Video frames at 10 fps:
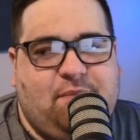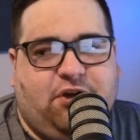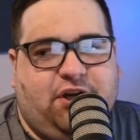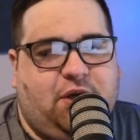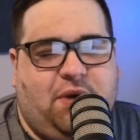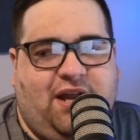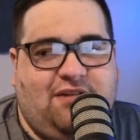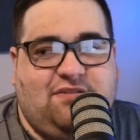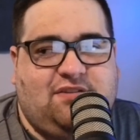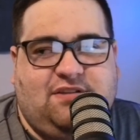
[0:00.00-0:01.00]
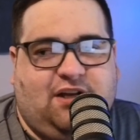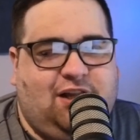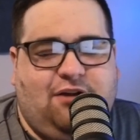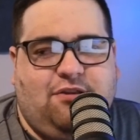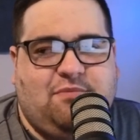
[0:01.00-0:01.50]
they're going to go ahead and
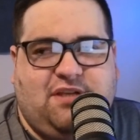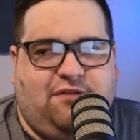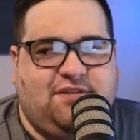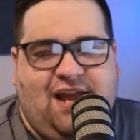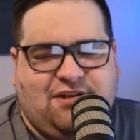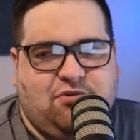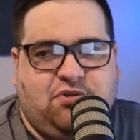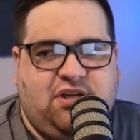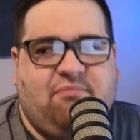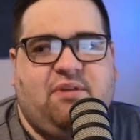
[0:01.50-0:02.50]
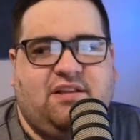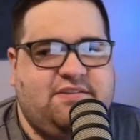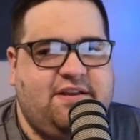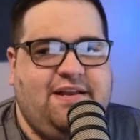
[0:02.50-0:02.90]
declare themselves national champions.